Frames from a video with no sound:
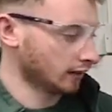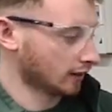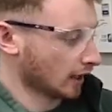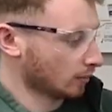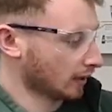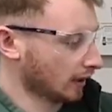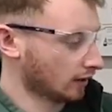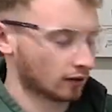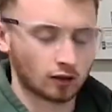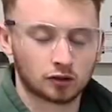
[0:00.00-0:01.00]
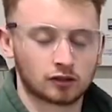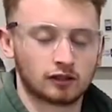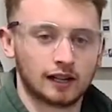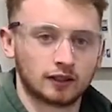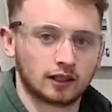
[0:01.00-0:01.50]
has now been sloshed
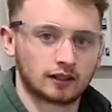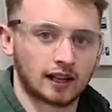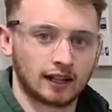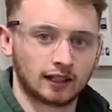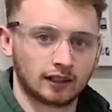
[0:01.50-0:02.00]
around in the tank,